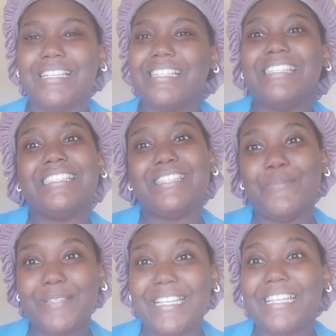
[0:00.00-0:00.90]

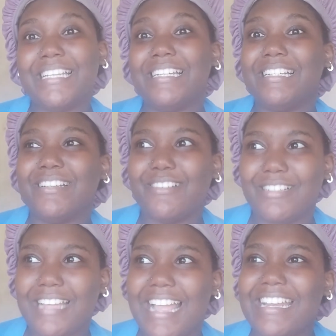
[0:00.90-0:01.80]
something
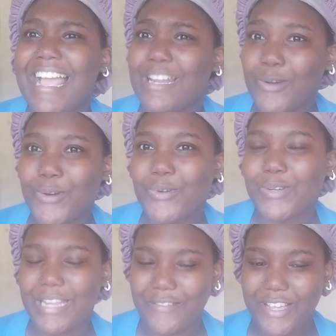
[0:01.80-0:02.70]
an aloe
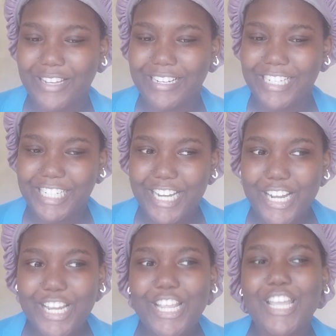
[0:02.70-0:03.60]
leave-in
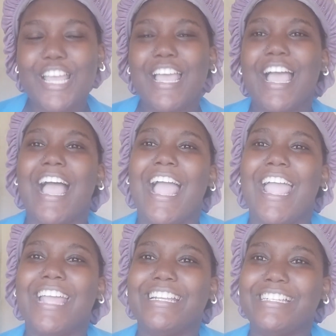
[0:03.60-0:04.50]
conditioner,
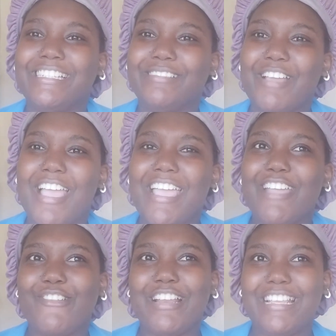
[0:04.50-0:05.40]
and it
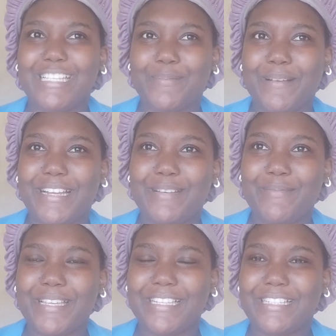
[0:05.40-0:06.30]
really inspired
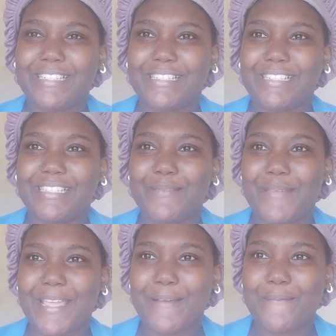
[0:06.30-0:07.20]
me to
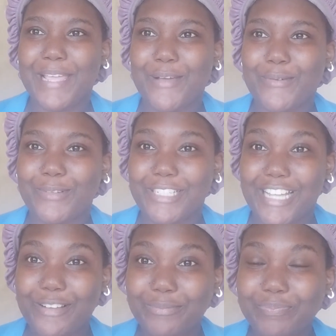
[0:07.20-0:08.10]
make my own gel.